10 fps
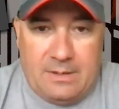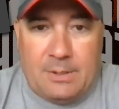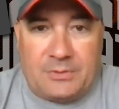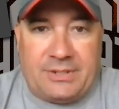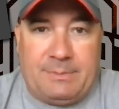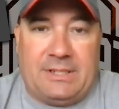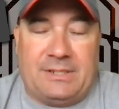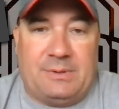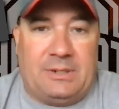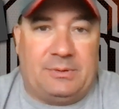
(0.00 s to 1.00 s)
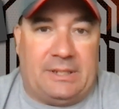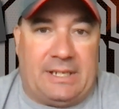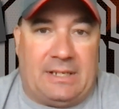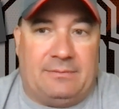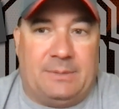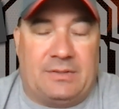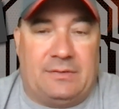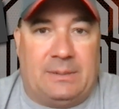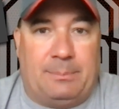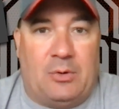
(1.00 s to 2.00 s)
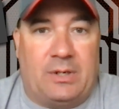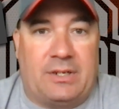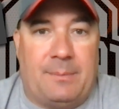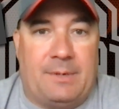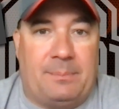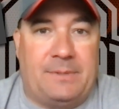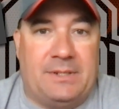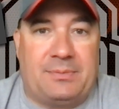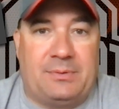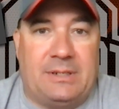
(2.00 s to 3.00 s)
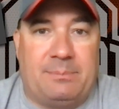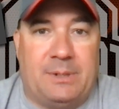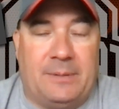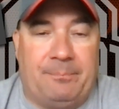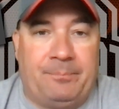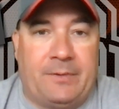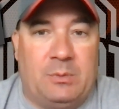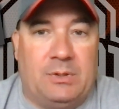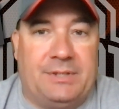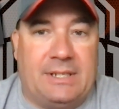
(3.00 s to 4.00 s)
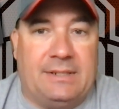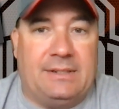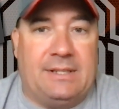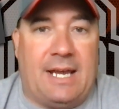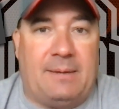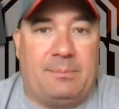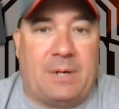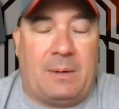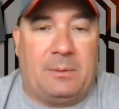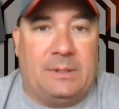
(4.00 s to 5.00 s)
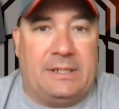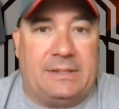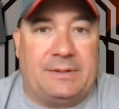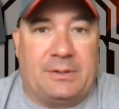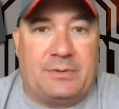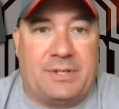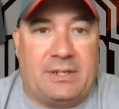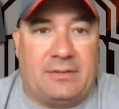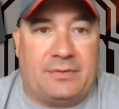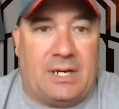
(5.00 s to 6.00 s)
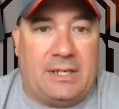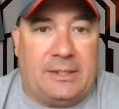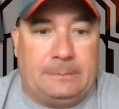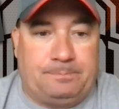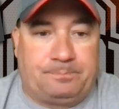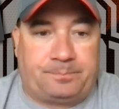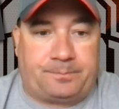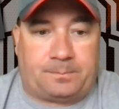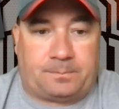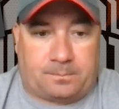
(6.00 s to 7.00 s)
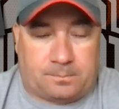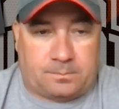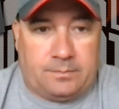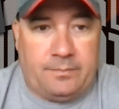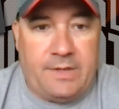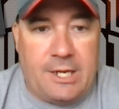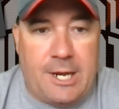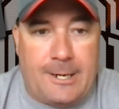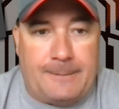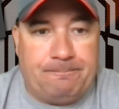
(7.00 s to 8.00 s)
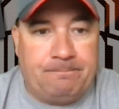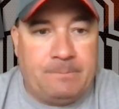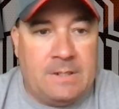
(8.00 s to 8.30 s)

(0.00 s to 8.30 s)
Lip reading: mostly because we don't really have much of an opponent coming up this week, but we'll dig into that probably on Thursday or Friday. Today,